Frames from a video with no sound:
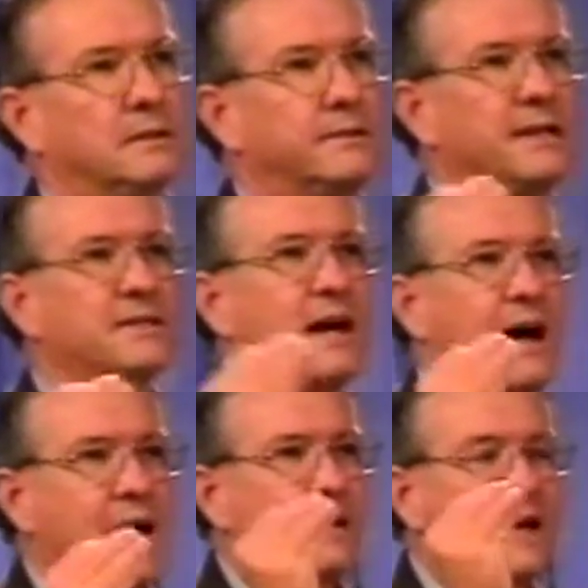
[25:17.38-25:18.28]
that's
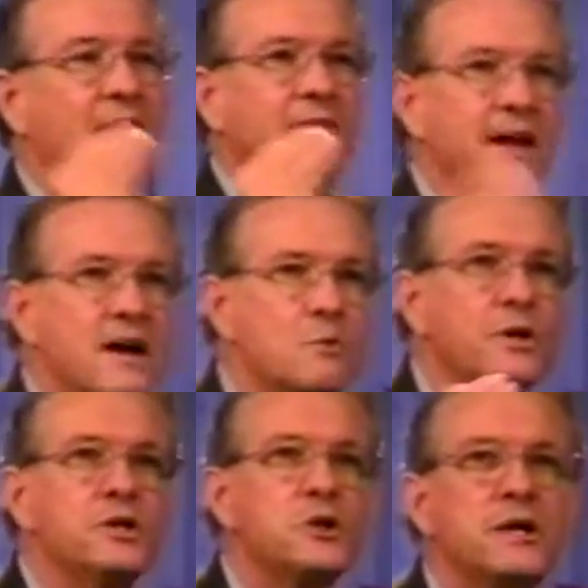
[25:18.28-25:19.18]
not there
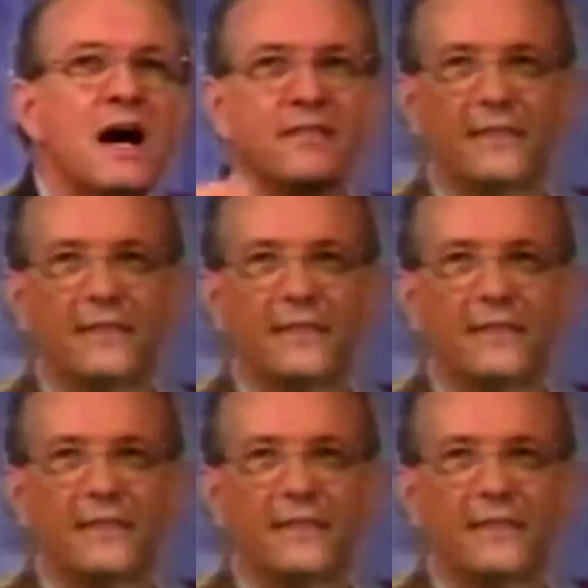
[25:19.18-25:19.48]
when you're not